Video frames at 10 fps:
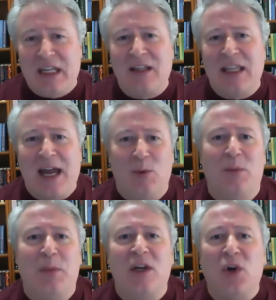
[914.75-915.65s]
that I would
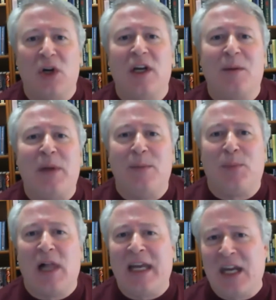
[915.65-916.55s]
be hurting
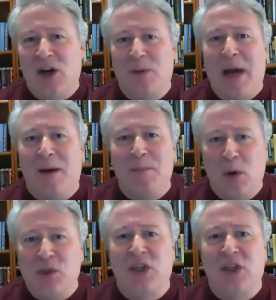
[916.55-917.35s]
people I cared about most